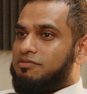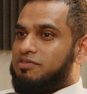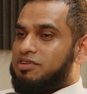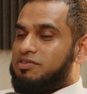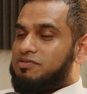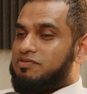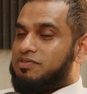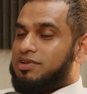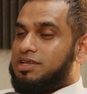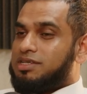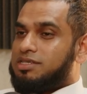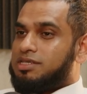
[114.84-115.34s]
have
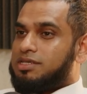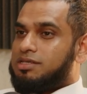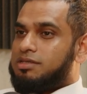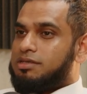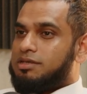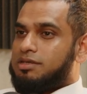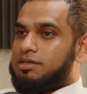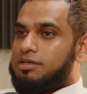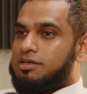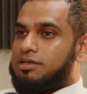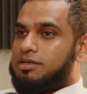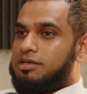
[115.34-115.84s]
invented
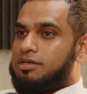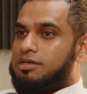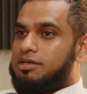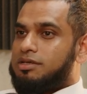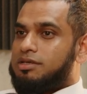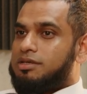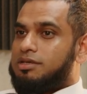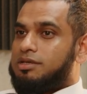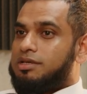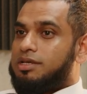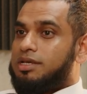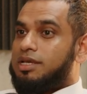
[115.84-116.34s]

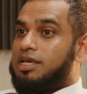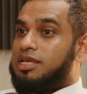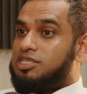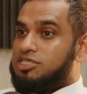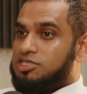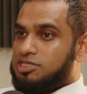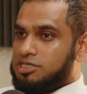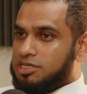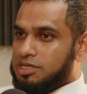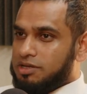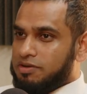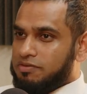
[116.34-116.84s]
the
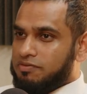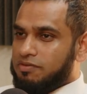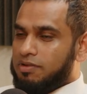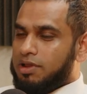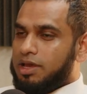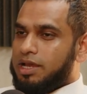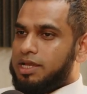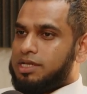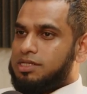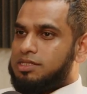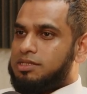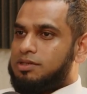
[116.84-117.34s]
engine
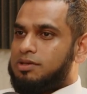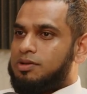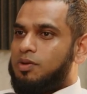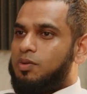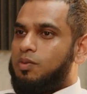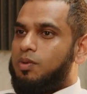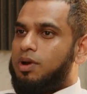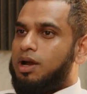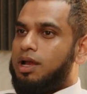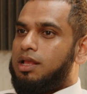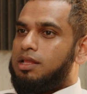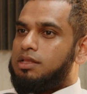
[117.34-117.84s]
flight,
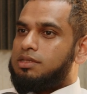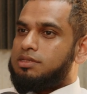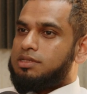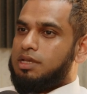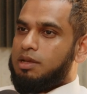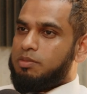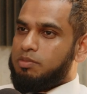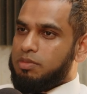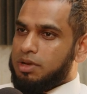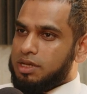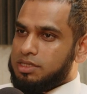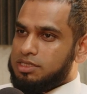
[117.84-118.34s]
whilst
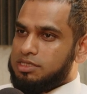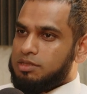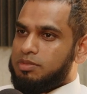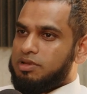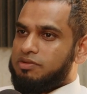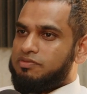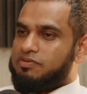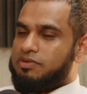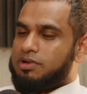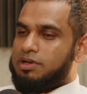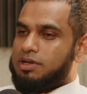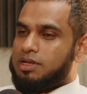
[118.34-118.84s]
Abbas
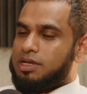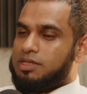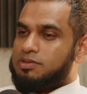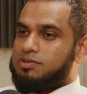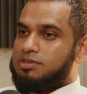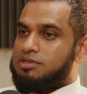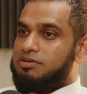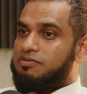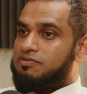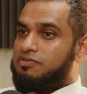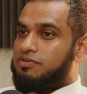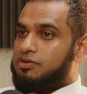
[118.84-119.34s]
ibn
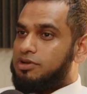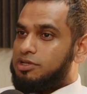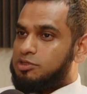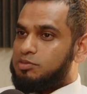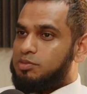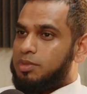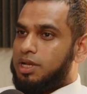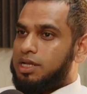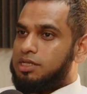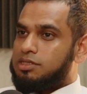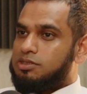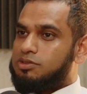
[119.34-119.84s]
Firnas was the
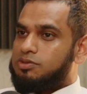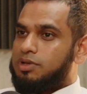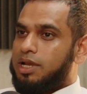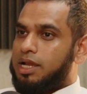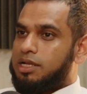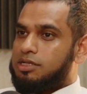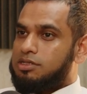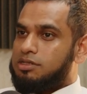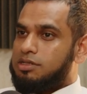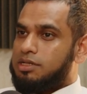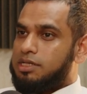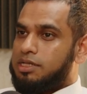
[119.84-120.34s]
first man to
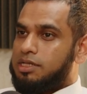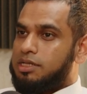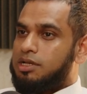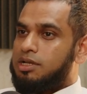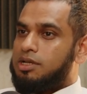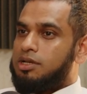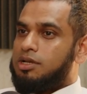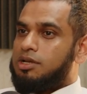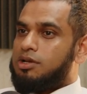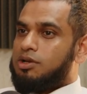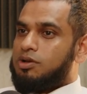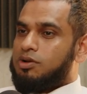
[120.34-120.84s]
actually
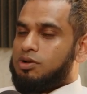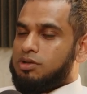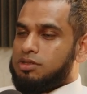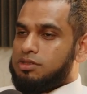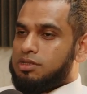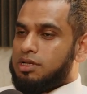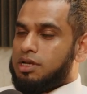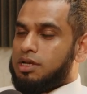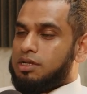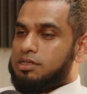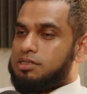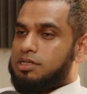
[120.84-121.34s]

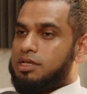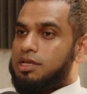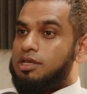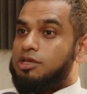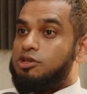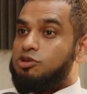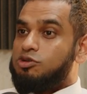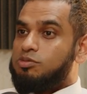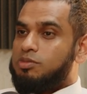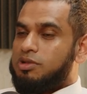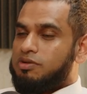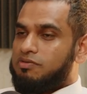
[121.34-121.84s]
conduct
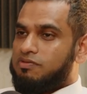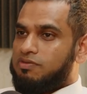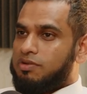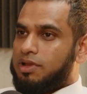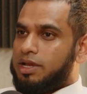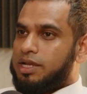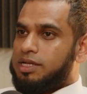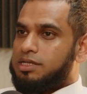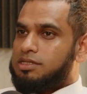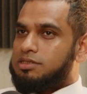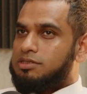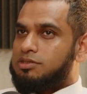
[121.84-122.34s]
human
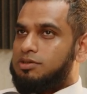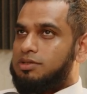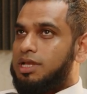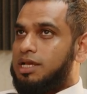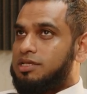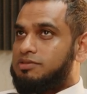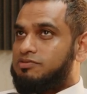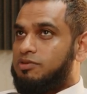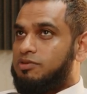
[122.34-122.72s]
flight. So